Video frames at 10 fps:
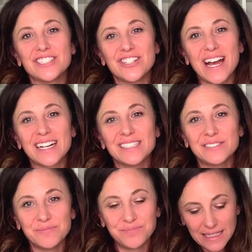tract.
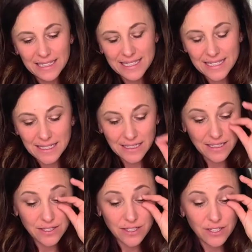Lastly,
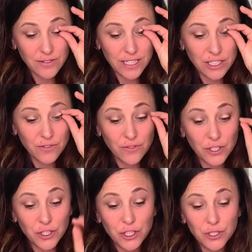consideration for
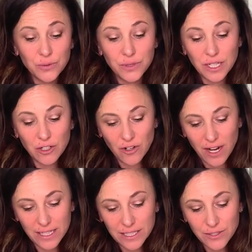acute and
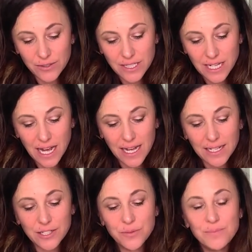chronic
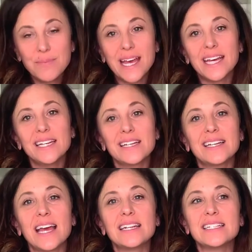UTI. You may,
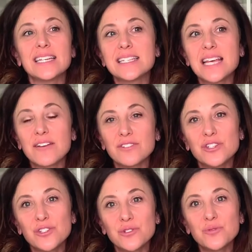again, it can
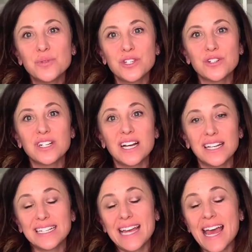do with
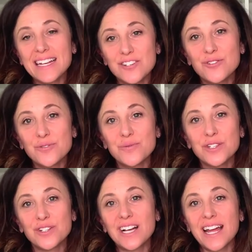
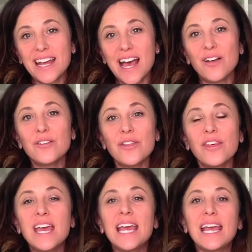your gut health
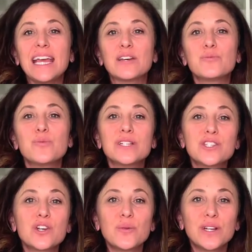and
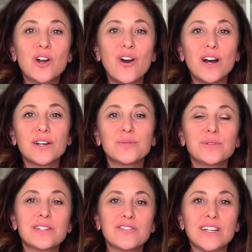what's going on
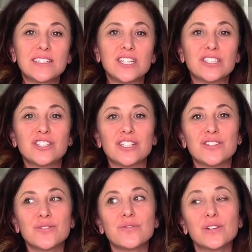with your digestion.
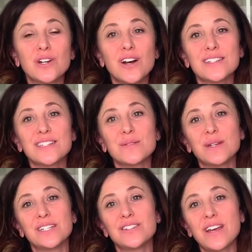So if you're
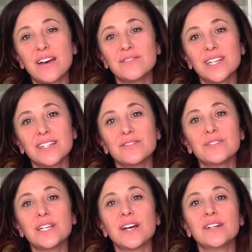constipated, you have
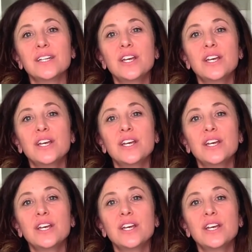diarrhea,